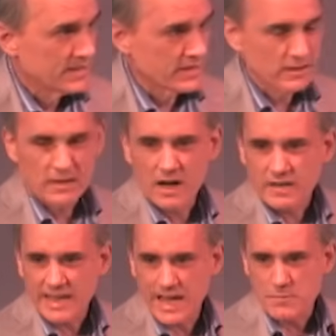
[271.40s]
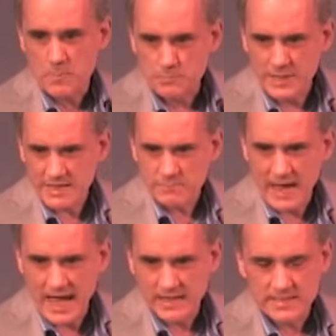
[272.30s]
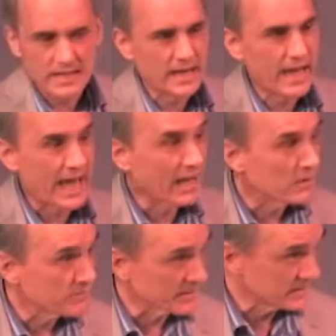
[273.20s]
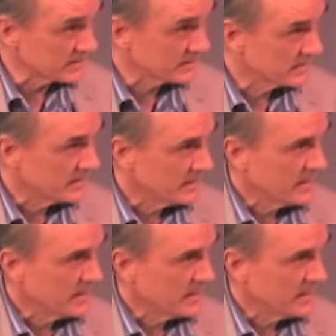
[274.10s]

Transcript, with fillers: Then along came a big bad elephant.